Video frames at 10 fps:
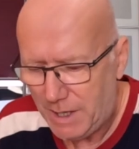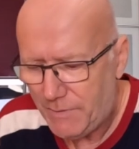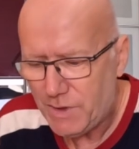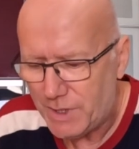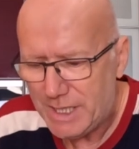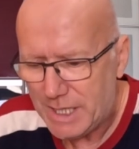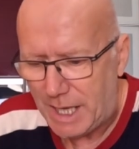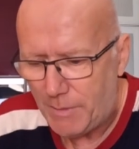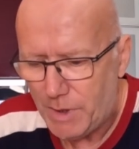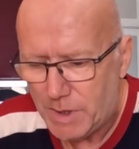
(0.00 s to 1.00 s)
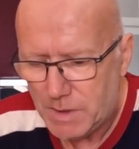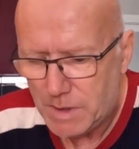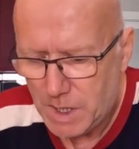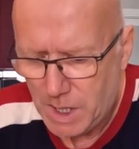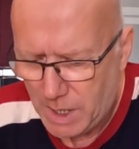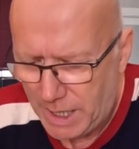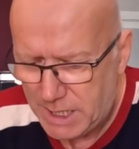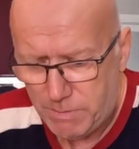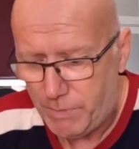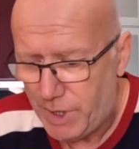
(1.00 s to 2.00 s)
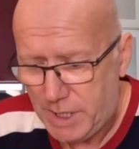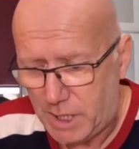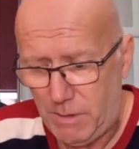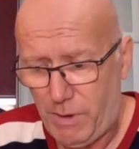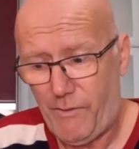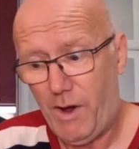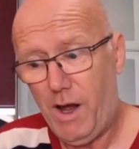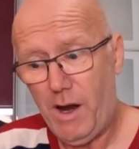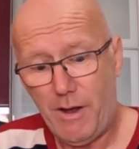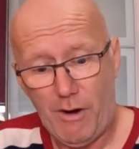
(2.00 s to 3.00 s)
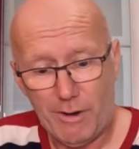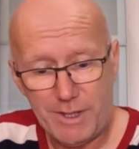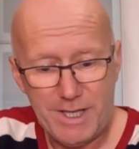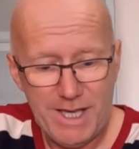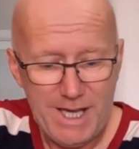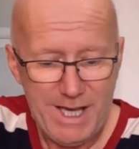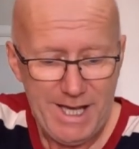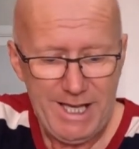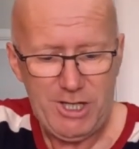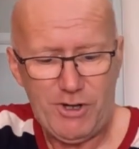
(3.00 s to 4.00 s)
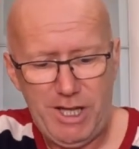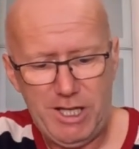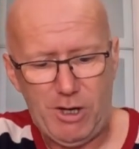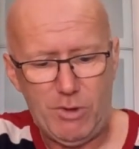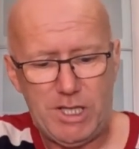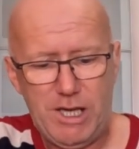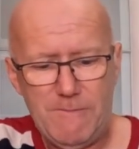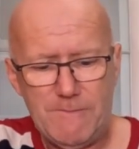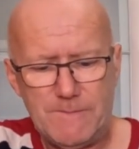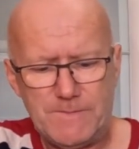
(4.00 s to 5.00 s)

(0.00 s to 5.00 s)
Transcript: I haven't done it today, but that's going to be very hot. Let's try the toastie.